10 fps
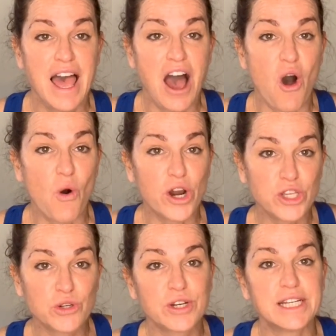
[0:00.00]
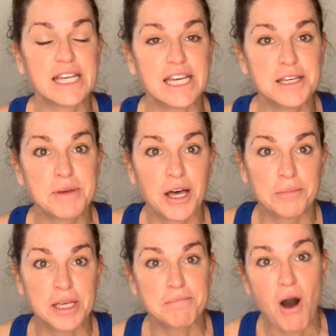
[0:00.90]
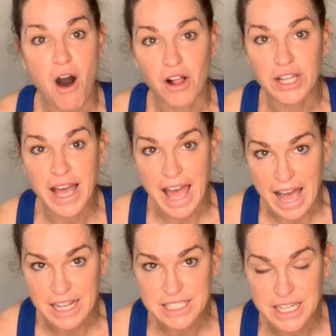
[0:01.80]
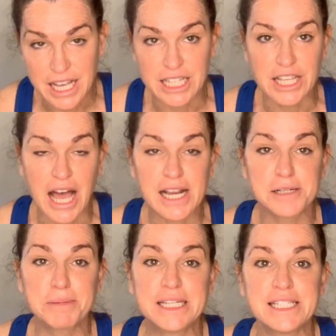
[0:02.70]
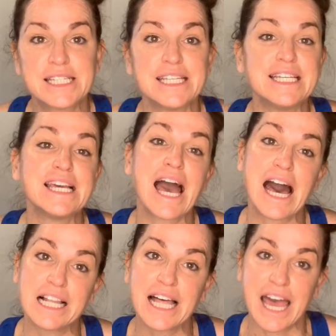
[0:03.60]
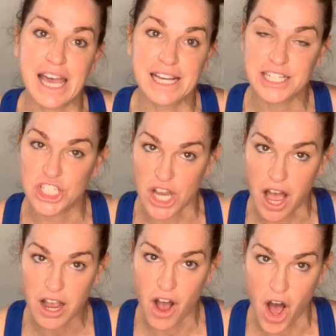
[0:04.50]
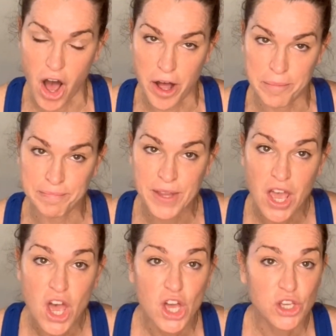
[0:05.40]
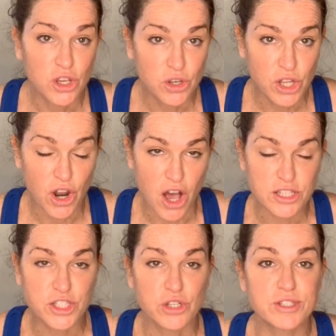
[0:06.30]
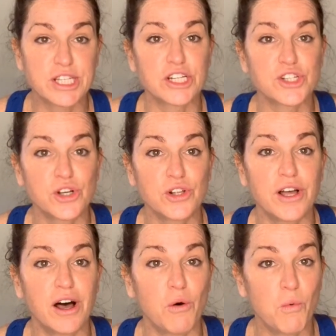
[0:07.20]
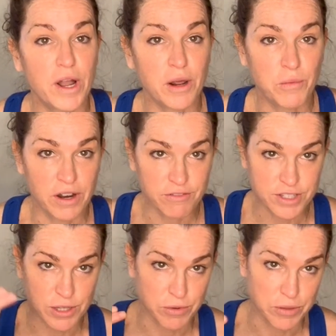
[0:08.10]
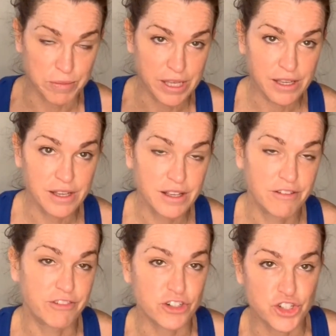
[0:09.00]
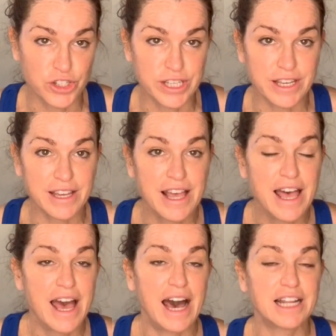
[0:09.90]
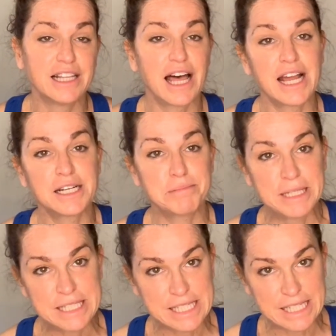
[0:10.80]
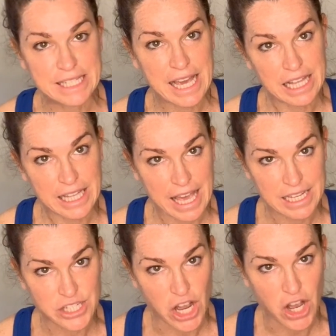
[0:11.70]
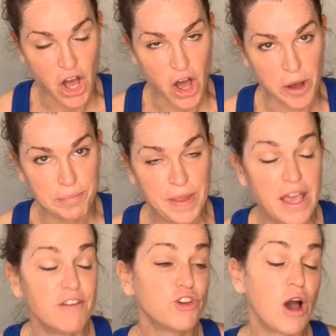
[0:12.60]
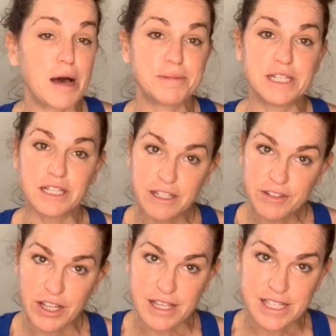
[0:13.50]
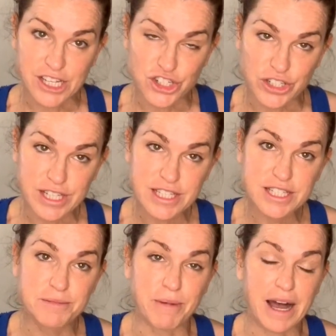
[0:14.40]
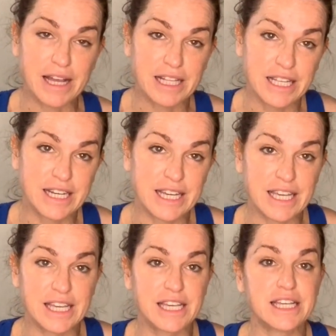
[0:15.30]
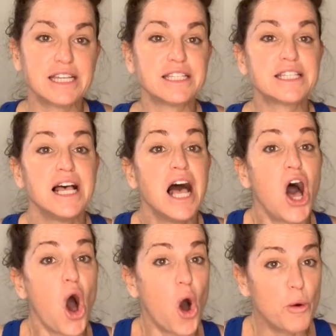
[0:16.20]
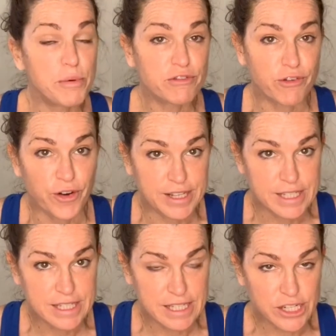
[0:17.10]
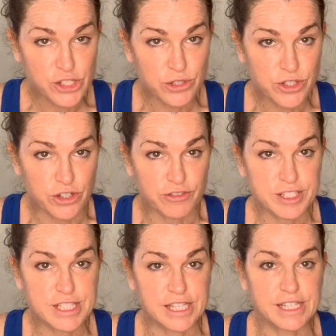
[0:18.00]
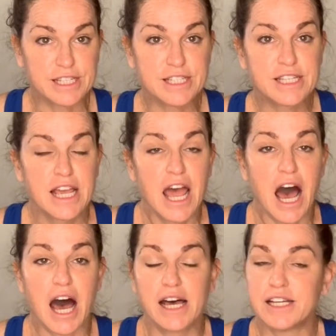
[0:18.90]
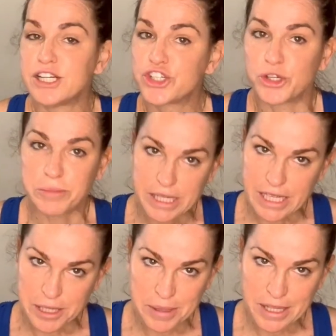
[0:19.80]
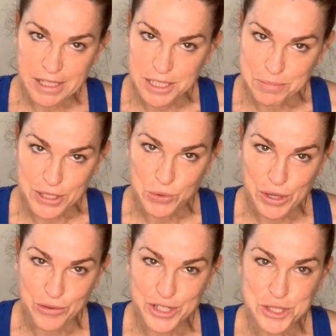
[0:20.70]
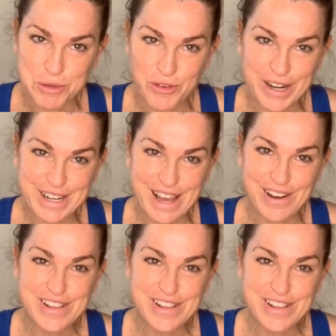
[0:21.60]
or you can email me, paula@alignptla.com. You can also schedule a one-on-one visit with me virtually at alignptla.com. If you happen to live in Los Angeles, my clinic is open for essential services. Shoot me an email. It's the best way to reach me right now.